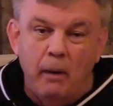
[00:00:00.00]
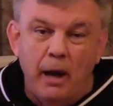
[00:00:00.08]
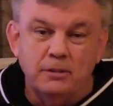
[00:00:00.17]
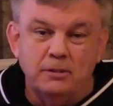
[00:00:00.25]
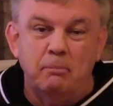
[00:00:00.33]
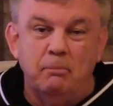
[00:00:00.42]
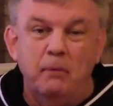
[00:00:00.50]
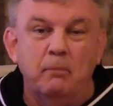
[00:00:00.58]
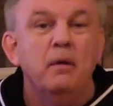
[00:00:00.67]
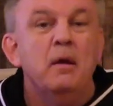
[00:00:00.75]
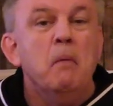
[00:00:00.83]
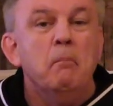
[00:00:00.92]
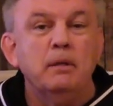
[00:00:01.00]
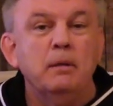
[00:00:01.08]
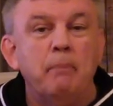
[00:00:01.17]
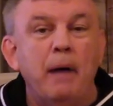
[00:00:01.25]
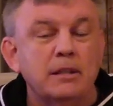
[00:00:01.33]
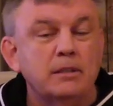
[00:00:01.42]
boxing people, but
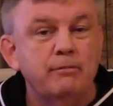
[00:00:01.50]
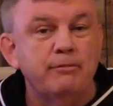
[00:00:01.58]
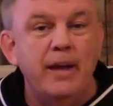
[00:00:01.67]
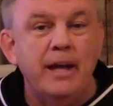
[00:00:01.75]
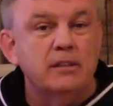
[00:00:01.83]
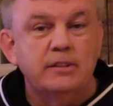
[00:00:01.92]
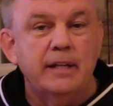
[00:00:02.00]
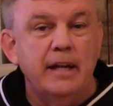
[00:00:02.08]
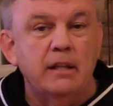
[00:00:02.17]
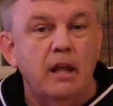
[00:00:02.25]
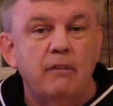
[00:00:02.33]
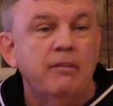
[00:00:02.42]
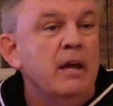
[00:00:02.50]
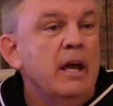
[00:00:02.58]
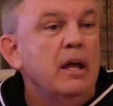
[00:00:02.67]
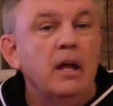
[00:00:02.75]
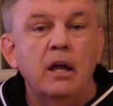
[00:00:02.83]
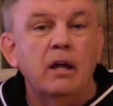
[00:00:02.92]
the boxing fans that I love,
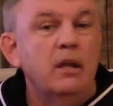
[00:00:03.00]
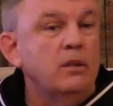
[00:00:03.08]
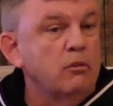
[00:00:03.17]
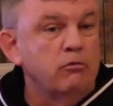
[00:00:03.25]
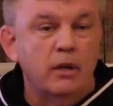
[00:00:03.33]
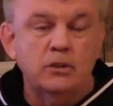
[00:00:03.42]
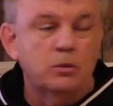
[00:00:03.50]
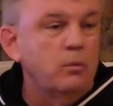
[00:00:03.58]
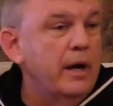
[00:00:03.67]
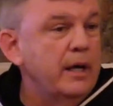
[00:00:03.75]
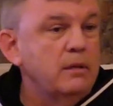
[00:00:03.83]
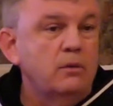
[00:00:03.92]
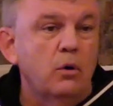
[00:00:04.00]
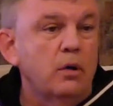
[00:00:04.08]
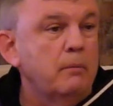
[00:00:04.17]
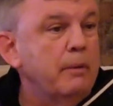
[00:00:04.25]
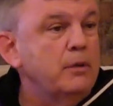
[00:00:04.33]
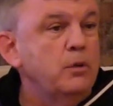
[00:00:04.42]
uh, the reason why I
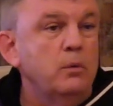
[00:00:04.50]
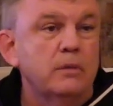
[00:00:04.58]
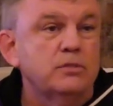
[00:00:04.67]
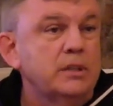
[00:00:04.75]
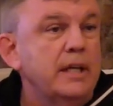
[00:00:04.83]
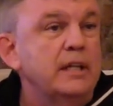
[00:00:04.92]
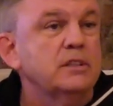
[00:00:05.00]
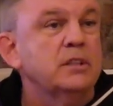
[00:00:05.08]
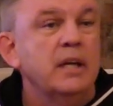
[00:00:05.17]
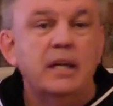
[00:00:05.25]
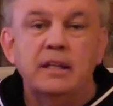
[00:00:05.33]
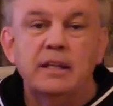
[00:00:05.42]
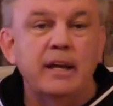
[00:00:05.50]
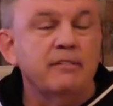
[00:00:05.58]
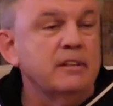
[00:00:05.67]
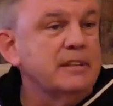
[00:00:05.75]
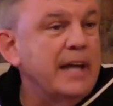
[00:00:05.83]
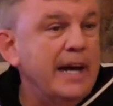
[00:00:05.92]
talk about UFC is
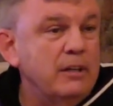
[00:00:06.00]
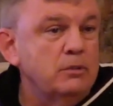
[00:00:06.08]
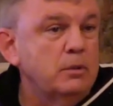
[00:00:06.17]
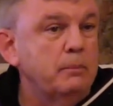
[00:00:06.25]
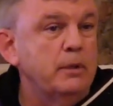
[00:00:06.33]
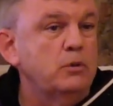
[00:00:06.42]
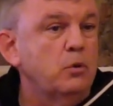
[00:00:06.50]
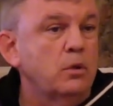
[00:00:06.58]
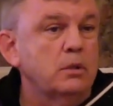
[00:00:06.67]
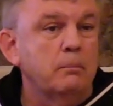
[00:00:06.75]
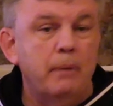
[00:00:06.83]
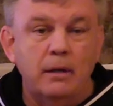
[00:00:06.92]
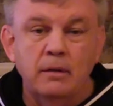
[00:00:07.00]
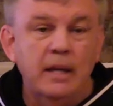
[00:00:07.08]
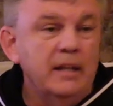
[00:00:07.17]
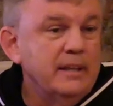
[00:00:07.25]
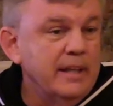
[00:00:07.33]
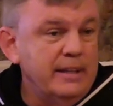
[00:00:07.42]
they're entitled to be talked about
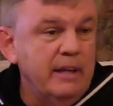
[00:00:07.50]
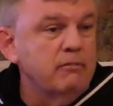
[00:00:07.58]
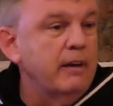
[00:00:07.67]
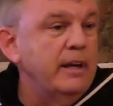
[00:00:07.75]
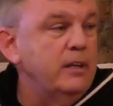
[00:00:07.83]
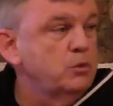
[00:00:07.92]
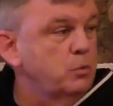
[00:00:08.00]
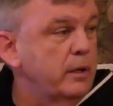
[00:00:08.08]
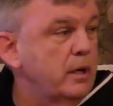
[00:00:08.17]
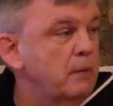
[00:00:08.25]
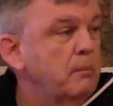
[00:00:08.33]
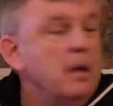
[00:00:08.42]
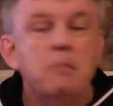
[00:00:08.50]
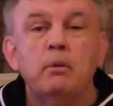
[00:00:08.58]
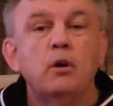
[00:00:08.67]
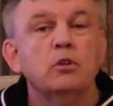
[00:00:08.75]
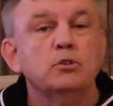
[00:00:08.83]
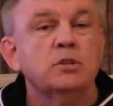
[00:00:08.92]
that their ratings went up
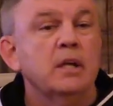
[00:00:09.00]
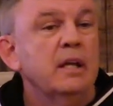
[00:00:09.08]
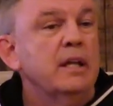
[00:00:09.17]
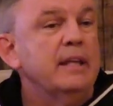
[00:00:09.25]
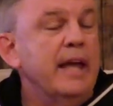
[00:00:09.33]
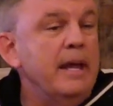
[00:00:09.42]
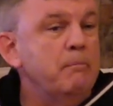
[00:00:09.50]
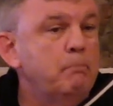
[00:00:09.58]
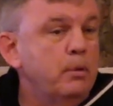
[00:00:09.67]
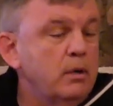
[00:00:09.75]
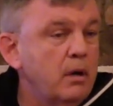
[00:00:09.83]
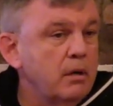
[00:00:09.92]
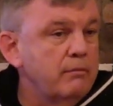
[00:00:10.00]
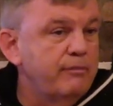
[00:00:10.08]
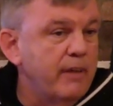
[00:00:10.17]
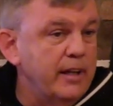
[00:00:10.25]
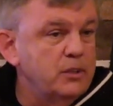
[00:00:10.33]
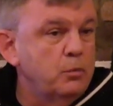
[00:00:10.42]
because they put on
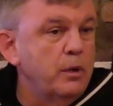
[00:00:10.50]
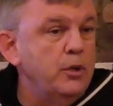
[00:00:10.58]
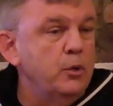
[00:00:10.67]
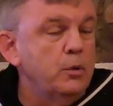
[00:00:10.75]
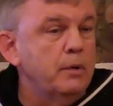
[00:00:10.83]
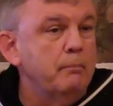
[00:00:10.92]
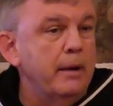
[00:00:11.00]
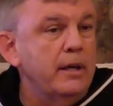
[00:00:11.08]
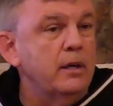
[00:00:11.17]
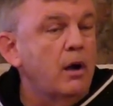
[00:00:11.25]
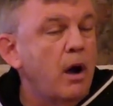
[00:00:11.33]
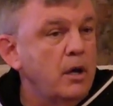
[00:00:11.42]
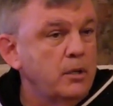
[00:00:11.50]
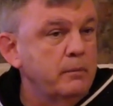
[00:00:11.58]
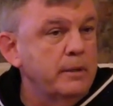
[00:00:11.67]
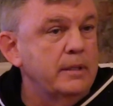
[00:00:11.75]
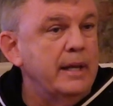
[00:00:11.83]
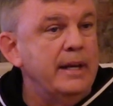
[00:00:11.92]
fights where you could make an
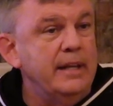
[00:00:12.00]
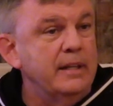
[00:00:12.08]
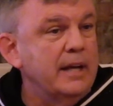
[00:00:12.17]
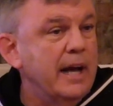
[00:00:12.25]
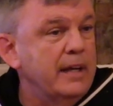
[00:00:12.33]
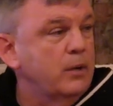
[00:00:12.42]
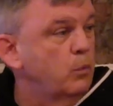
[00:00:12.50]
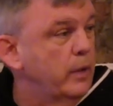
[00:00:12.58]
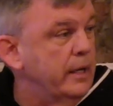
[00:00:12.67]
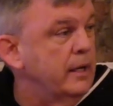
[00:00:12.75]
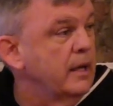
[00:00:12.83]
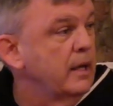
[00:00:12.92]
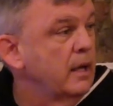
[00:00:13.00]
argument that either guy could win.